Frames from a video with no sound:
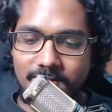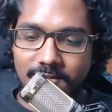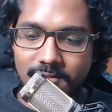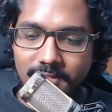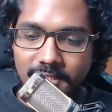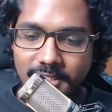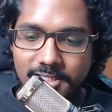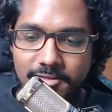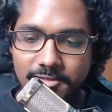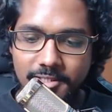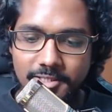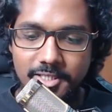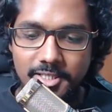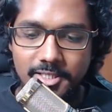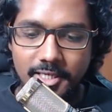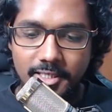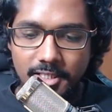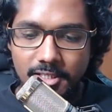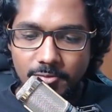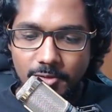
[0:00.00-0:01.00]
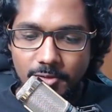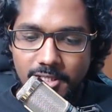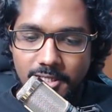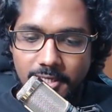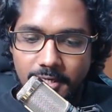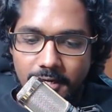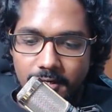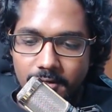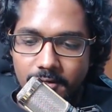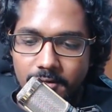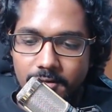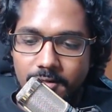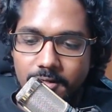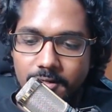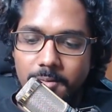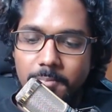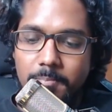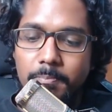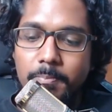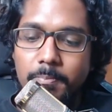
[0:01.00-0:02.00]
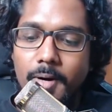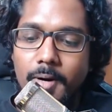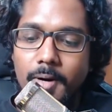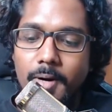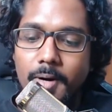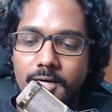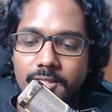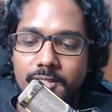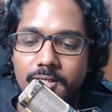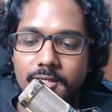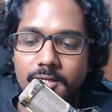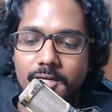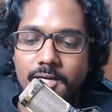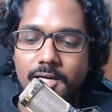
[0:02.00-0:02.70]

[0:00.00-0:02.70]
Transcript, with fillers: Let's read this sentence once again. Birth,